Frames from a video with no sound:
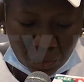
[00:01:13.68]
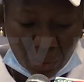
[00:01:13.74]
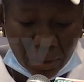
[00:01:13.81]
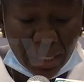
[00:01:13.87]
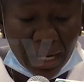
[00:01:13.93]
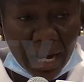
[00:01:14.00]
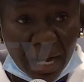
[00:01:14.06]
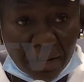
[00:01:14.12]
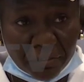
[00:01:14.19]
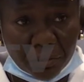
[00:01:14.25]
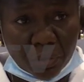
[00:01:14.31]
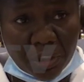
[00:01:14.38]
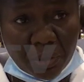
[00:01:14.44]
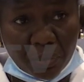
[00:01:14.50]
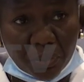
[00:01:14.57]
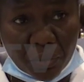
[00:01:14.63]
will have
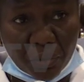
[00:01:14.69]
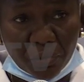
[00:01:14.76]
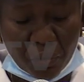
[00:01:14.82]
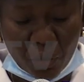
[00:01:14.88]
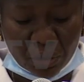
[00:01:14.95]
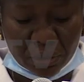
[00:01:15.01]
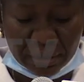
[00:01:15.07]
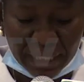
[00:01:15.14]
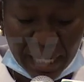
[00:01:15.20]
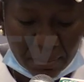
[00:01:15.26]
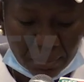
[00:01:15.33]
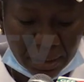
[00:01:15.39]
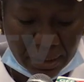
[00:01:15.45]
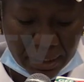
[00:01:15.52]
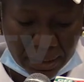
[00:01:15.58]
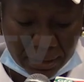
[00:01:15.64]
to improve on
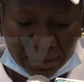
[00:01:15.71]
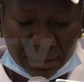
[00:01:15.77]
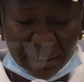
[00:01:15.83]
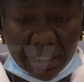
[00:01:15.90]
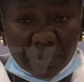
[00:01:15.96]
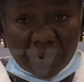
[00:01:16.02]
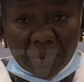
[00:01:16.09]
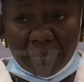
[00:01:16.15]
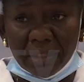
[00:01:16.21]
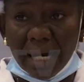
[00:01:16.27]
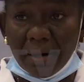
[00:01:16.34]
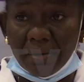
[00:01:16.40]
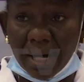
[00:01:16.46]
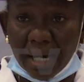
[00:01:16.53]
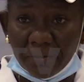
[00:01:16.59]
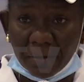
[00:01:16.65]
timeliness in terms of
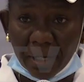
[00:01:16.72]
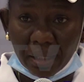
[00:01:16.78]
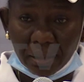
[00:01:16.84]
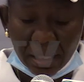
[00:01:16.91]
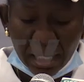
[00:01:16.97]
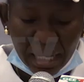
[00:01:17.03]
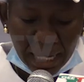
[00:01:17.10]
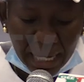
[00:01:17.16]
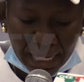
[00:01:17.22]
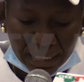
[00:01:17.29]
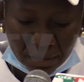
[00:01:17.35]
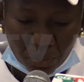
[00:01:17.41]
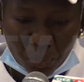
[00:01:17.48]
their arrival at the